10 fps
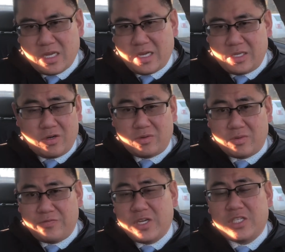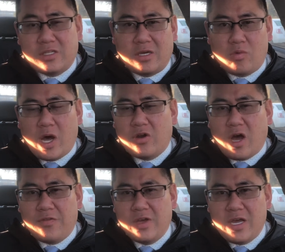uh, you know, finish the Wild
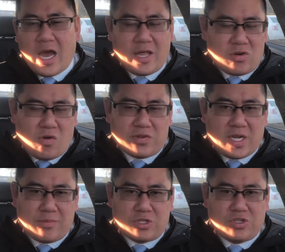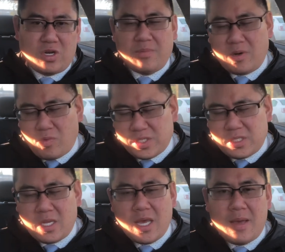off either in overtime or the shootout, but it
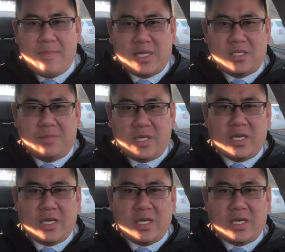wasn't meant to be.